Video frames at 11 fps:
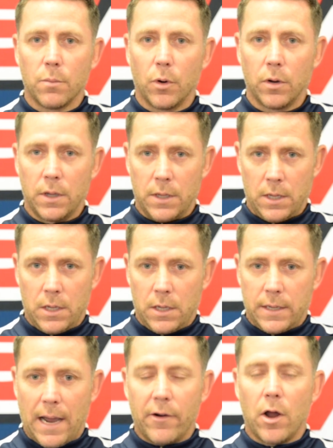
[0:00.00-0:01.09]
But
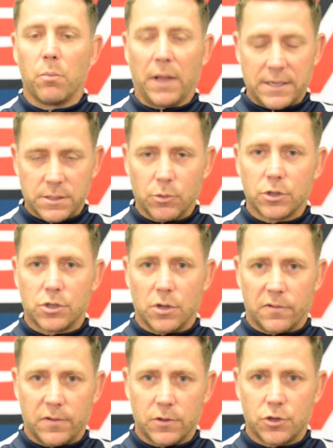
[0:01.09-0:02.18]
carried on playing some good
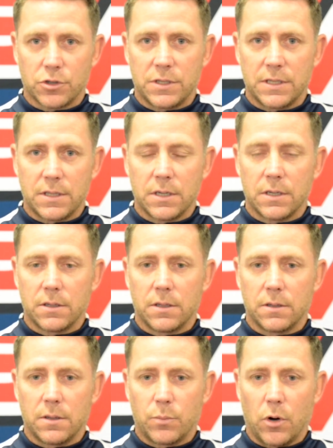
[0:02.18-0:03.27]
stuff and trusted the